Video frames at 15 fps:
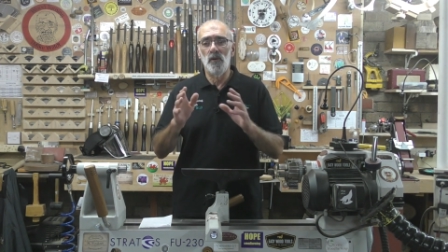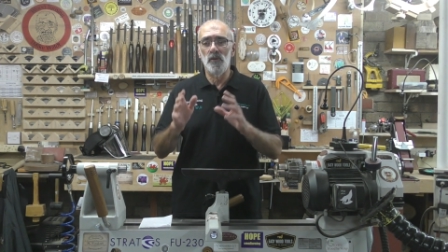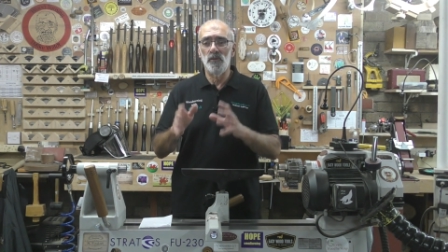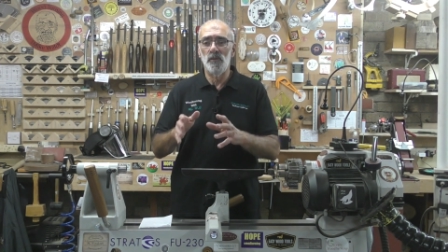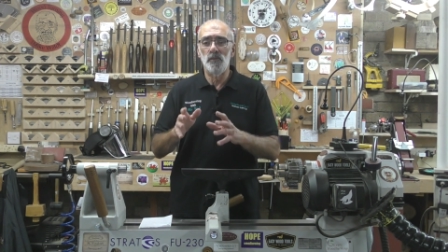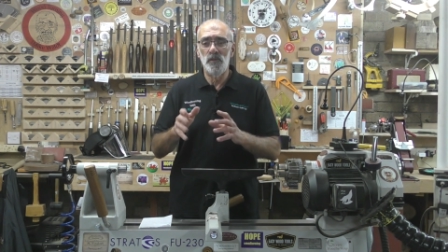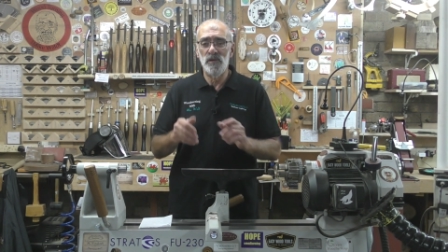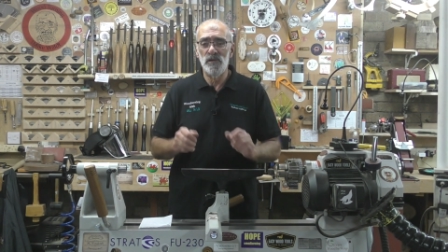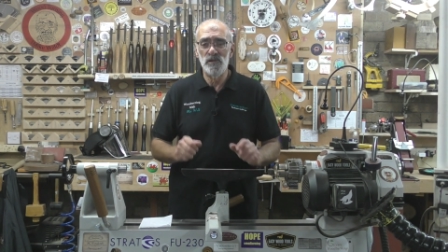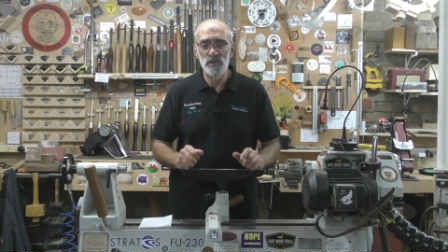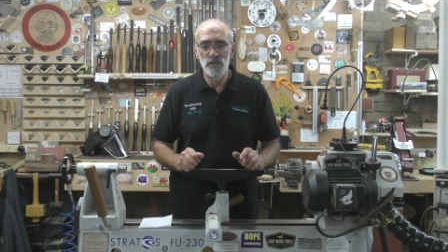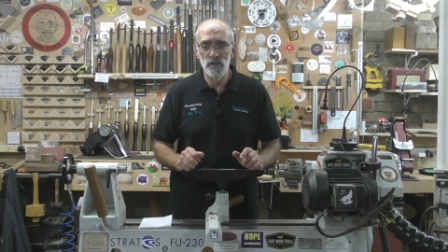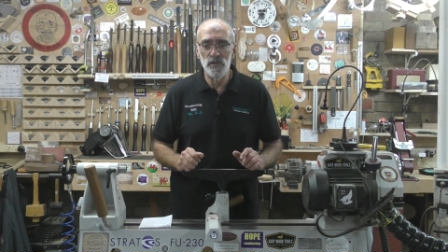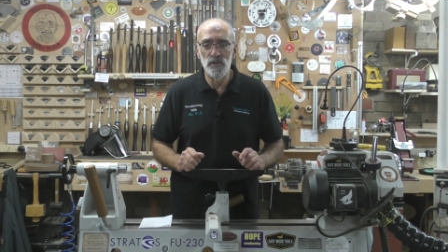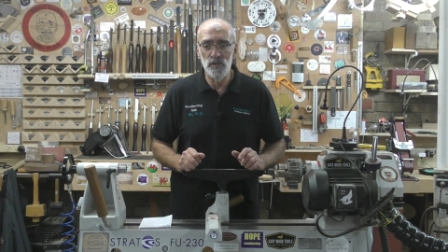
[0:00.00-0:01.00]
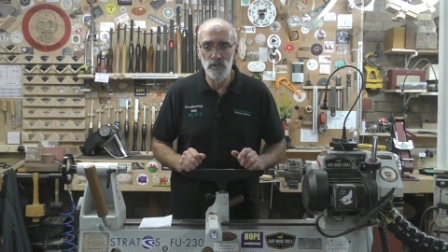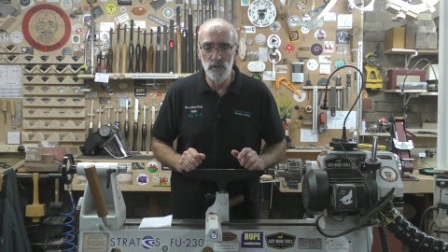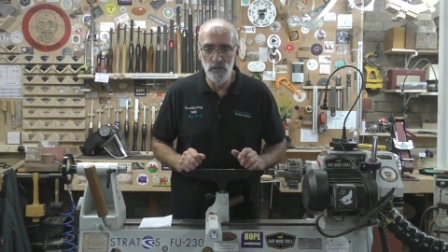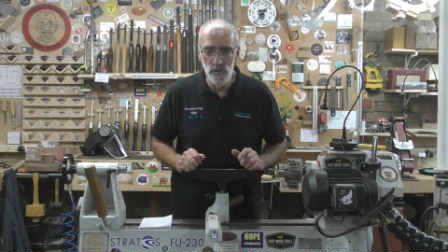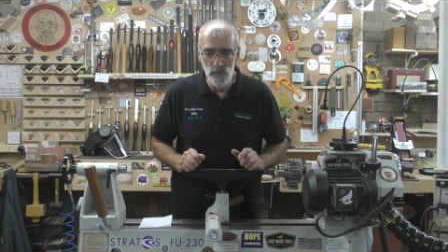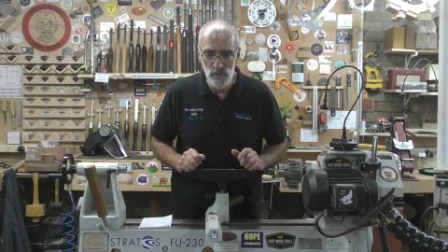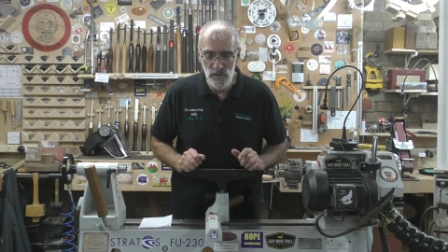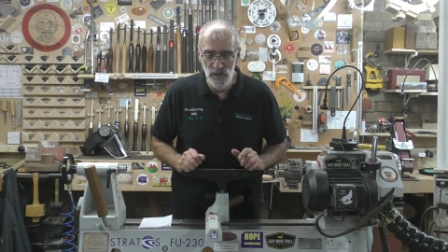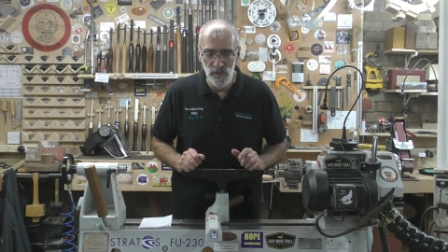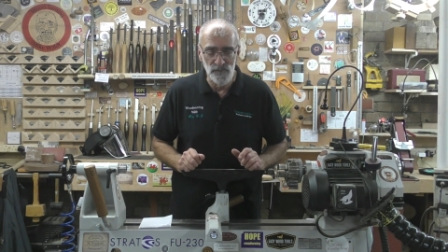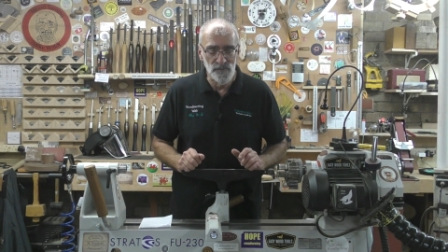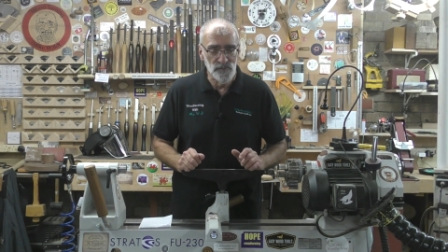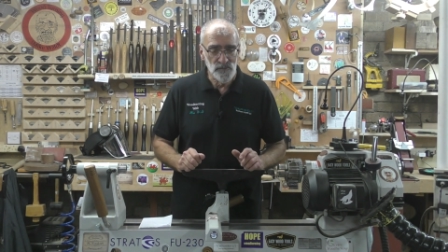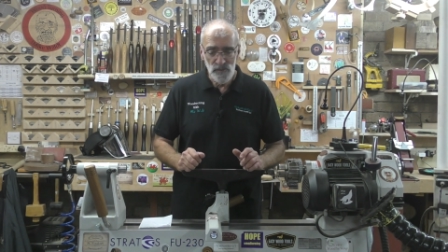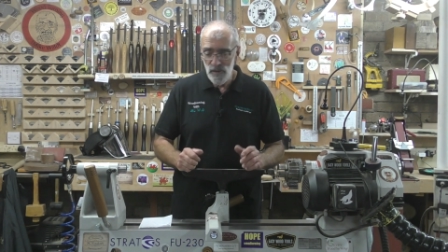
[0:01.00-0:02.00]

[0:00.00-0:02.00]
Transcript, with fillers: on the piece you're using.